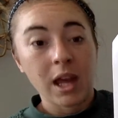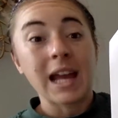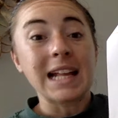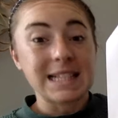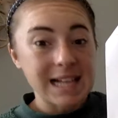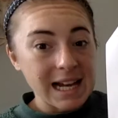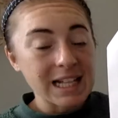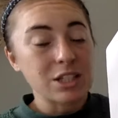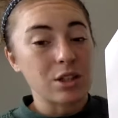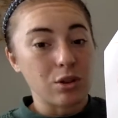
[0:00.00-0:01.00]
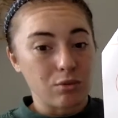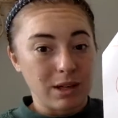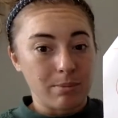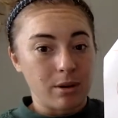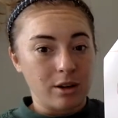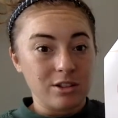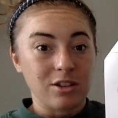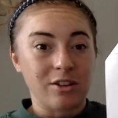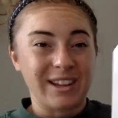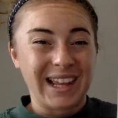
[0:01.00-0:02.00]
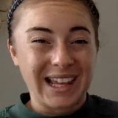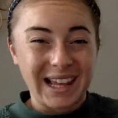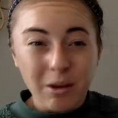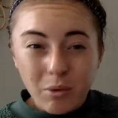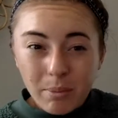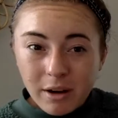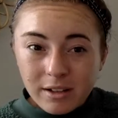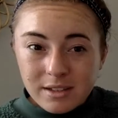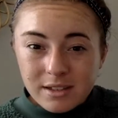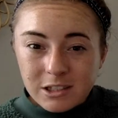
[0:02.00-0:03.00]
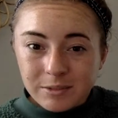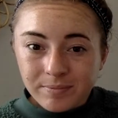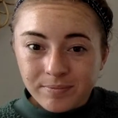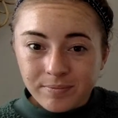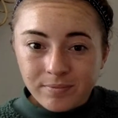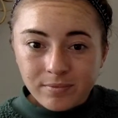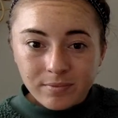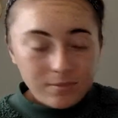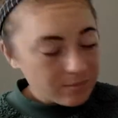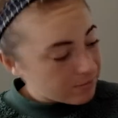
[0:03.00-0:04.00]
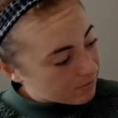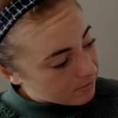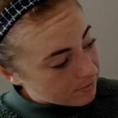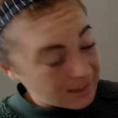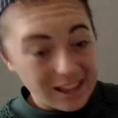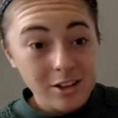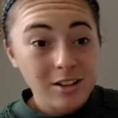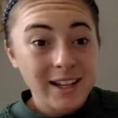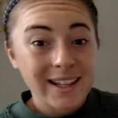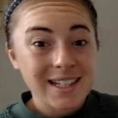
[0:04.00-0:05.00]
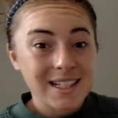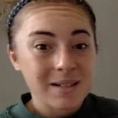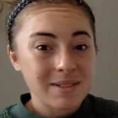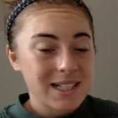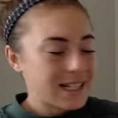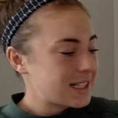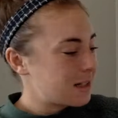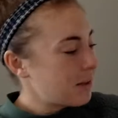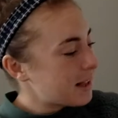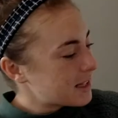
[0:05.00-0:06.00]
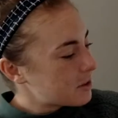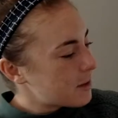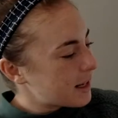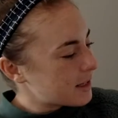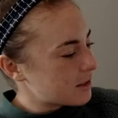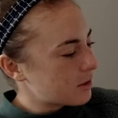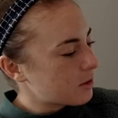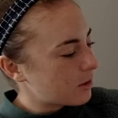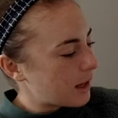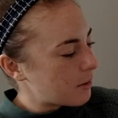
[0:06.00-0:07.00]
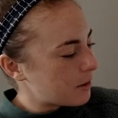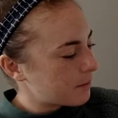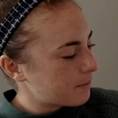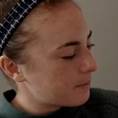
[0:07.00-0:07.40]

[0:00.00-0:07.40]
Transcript: It's cut into 3 parts. Are they equal parts? They look like the same size to me. Let's go ahead and circle that one.